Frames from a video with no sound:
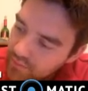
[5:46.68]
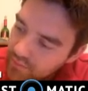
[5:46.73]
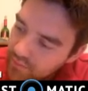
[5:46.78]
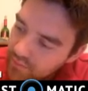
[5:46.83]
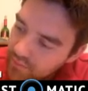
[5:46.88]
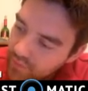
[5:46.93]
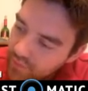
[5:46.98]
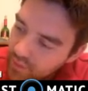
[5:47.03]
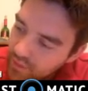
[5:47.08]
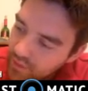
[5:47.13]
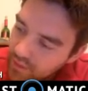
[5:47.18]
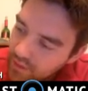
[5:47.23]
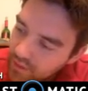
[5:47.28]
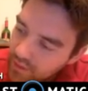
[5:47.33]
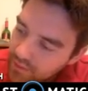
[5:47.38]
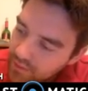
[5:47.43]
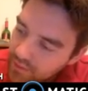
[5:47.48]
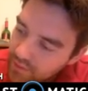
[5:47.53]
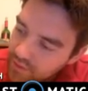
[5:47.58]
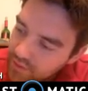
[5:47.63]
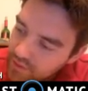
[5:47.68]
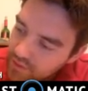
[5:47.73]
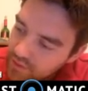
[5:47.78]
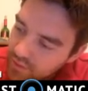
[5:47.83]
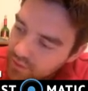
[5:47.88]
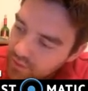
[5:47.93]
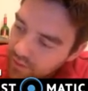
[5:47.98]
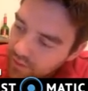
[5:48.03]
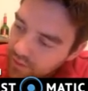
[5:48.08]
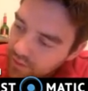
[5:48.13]
4 times 3 is
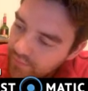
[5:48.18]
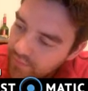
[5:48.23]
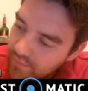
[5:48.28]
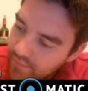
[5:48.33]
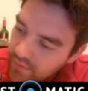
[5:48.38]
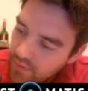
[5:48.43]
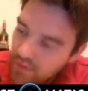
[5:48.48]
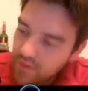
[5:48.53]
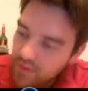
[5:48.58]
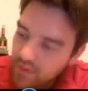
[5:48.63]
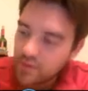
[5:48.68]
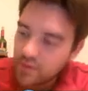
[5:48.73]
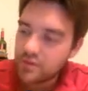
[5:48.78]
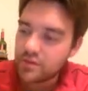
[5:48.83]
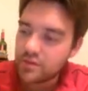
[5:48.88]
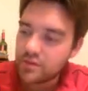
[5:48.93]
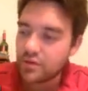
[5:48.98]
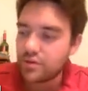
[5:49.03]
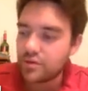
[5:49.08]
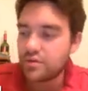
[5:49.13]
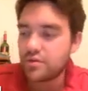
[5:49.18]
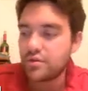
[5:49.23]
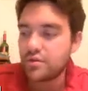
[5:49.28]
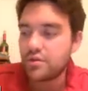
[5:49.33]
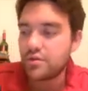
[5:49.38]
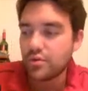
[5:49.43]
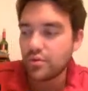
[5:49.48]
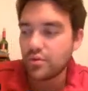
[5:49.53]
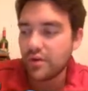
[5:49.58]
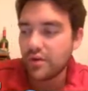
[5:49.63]
12. So
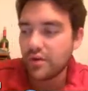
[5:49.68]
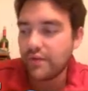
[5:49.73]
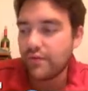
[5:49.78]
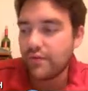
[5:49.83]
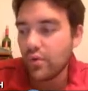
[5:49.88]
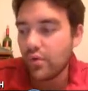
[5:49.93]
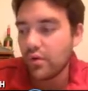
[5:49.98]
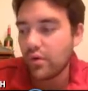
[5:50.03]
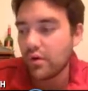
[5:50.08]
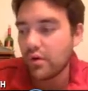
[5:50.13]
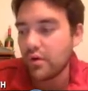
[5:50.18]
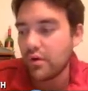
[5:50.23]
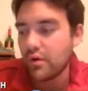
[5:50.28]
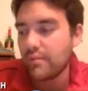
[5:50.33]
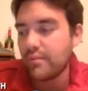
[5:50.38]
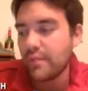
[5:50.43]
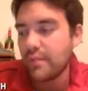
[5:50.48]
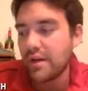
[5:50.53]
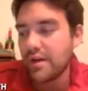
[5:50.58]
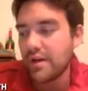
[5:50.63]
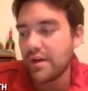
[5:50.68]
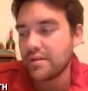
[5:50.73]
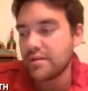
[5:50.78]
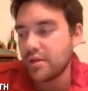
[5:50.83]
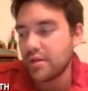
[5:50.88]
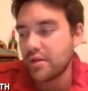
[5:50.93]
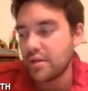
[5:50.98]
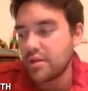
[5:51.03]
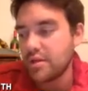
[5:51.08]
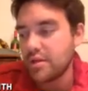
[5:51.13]
224 minus
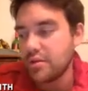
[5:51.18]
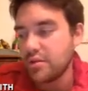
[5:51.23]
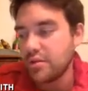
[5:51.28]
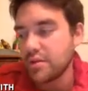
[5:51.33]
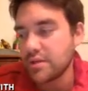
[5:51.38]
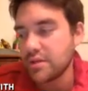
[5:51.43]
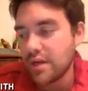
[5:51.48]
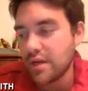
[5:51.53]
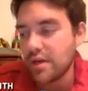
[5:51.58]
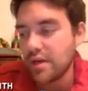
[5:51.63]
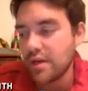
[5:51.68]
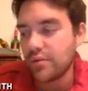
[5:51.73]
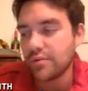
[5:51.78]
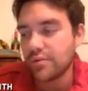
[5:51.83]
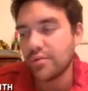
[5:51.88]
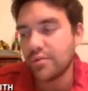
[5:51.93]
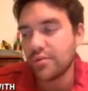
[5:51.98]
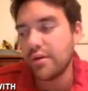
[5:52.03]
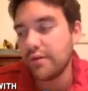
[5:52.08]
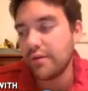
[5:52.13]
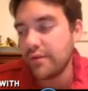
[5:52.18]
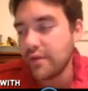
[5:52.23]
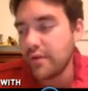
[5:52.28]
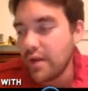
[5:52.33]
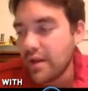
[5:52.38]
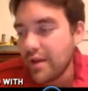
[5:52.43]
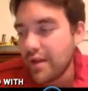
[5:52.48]
32 does not equal 12.